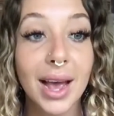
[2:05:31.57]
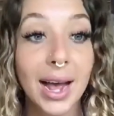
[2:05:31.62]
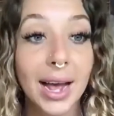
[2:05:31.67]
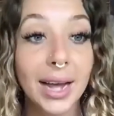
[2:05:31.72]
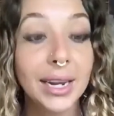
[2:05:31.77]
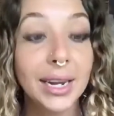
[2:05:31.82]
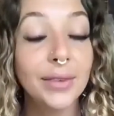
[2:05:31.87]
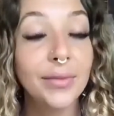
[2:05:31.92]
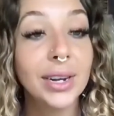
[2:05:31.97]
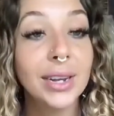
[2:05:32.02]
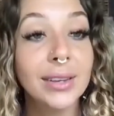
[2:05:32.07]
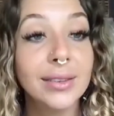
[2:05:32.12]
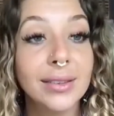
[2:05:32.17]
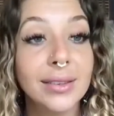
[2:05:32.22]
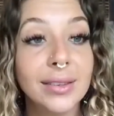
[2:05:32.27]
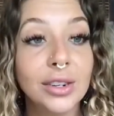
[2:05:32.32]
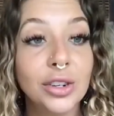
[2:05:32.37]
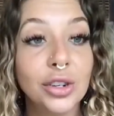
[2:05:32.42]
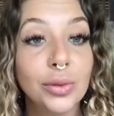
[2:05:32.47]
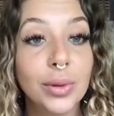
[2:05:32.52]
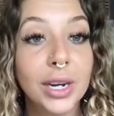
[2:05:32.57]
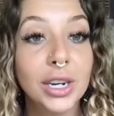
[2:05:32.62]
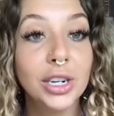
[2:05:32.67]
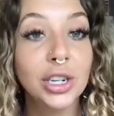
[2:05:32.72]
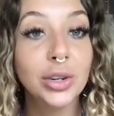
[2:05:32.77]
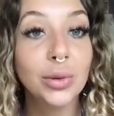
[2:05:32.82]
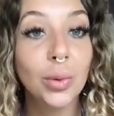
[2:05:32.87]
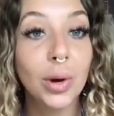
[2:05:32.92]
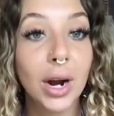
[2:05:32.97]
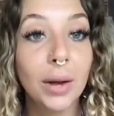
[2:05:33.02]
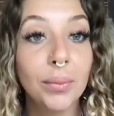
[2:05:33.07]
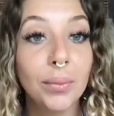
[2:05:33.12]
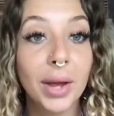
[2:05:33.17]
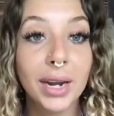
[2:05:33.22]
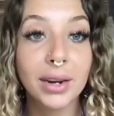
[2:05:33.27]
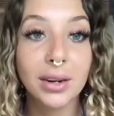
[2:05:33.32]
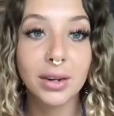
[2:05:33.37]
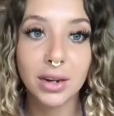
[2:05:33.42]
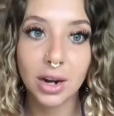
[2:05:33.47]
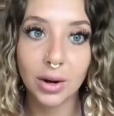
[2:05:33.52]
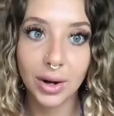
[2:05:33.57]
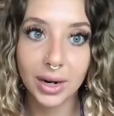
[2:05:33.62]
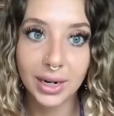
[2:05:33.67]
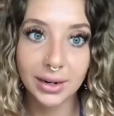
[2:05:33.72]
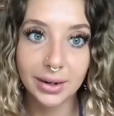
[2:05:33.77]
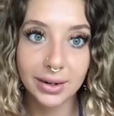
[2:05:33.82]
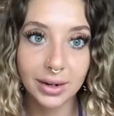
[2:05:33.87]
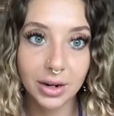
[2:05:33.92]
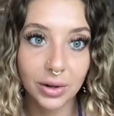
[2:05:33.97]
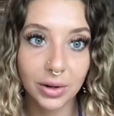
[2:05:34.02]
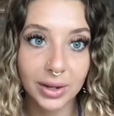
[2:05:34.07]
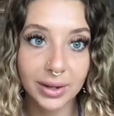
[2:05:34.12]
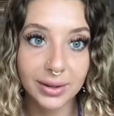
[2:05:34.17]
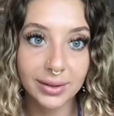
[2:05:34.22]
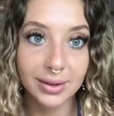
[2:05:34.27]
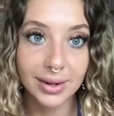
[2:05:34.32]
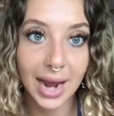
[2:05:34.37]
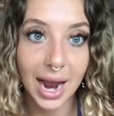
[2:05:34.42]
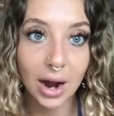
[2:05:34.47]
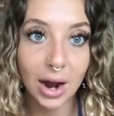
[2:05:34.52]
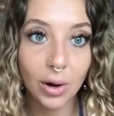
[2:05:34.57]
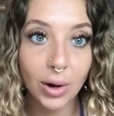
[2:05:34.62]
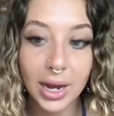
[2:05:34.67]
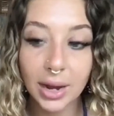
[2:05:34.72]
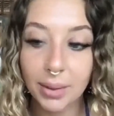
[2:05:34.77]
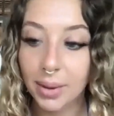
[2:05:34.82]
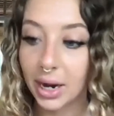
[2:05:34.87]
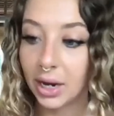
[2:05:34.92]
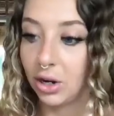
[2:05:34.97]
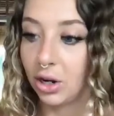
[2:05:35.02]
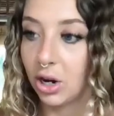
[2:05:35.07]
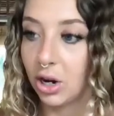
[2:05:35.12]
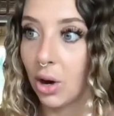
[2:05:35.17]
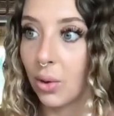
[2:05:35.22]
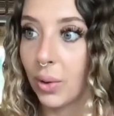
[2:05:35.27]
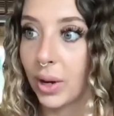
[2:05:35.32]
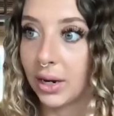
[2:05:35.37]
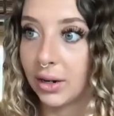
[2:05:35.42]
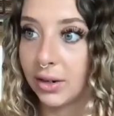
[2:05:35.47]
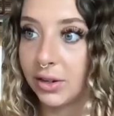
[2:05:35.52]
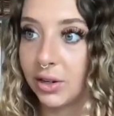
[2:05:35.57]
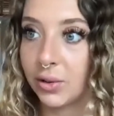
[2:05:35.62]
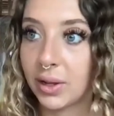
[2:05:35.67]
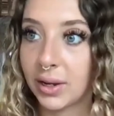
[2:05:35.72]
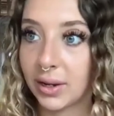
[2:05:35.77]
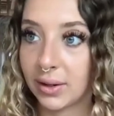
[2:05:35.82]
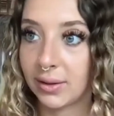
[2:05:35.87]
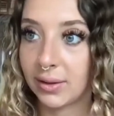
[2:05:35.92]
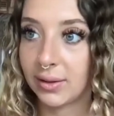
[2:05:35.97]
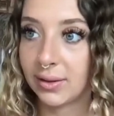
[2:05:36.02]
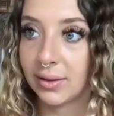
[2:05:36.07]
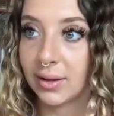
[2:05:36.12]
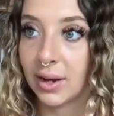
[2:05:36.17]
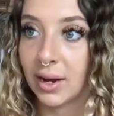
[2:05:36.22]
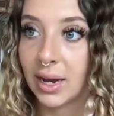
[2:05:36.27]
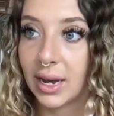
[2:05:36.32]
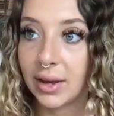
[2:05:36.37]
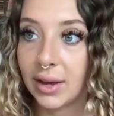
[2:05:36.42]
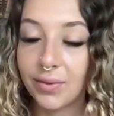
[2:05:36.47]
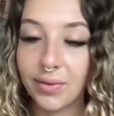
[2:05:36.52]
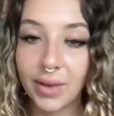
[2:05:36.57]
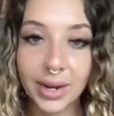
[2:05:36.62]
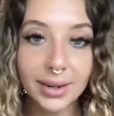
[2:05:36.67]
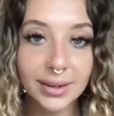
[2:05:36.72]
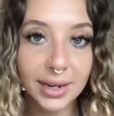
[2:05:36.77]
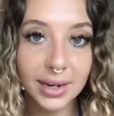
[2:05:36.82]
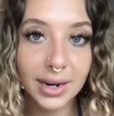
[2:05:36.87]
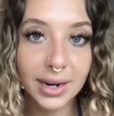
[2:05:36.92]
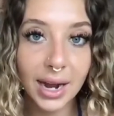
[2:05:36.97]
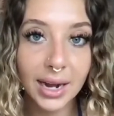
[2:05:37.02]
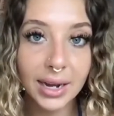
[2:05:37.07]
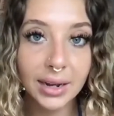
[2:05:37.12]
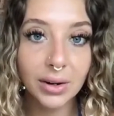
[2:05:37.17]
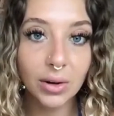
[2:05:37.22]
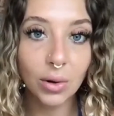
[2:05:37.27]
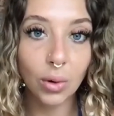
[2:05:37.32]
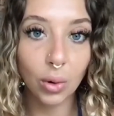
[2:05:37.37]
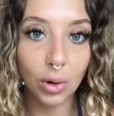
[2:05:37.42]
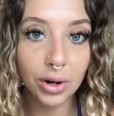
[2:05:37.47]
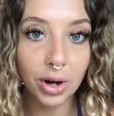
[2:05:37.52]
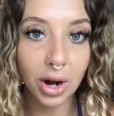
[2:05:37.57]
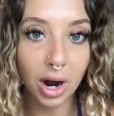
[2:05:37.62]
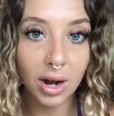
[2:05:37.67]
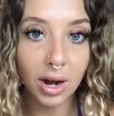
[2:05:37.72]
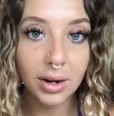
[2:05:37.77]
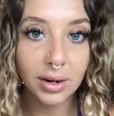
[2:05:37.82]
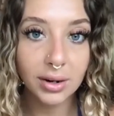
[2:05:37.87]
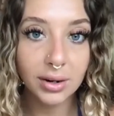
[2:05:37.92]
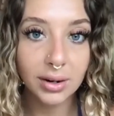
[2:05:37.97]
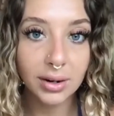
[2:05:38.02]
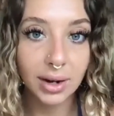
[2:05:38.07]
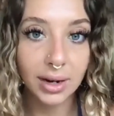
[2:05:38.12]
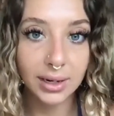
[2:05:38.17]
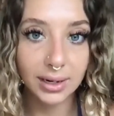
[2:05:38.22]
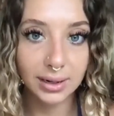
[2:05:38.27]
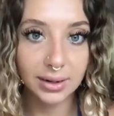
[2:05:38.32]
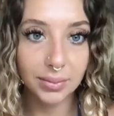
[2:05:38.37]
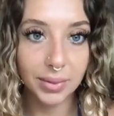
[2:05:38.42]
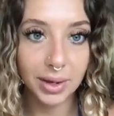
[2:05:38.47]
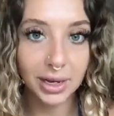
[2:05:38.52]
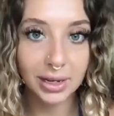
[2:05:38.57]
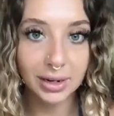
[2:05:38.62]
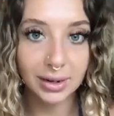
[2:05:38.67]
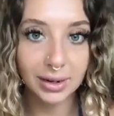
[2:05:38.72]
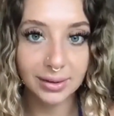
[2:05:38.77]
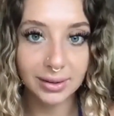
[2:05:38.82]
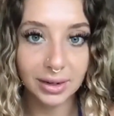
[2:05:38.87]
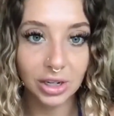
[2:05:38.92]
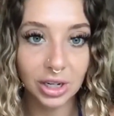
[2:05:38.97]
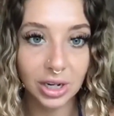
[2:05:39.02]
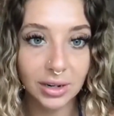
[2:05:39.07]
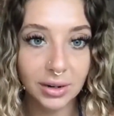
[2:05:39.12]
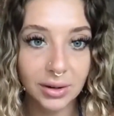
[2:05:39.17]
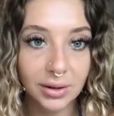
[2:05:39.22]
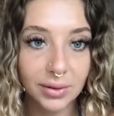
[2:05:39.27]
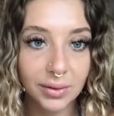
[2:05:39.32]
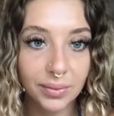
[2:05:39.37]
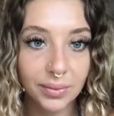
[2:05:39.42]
And if it is a situation where I'm like, no, I need to know this now. Am I going to this event tonight or not? I need to make a decision.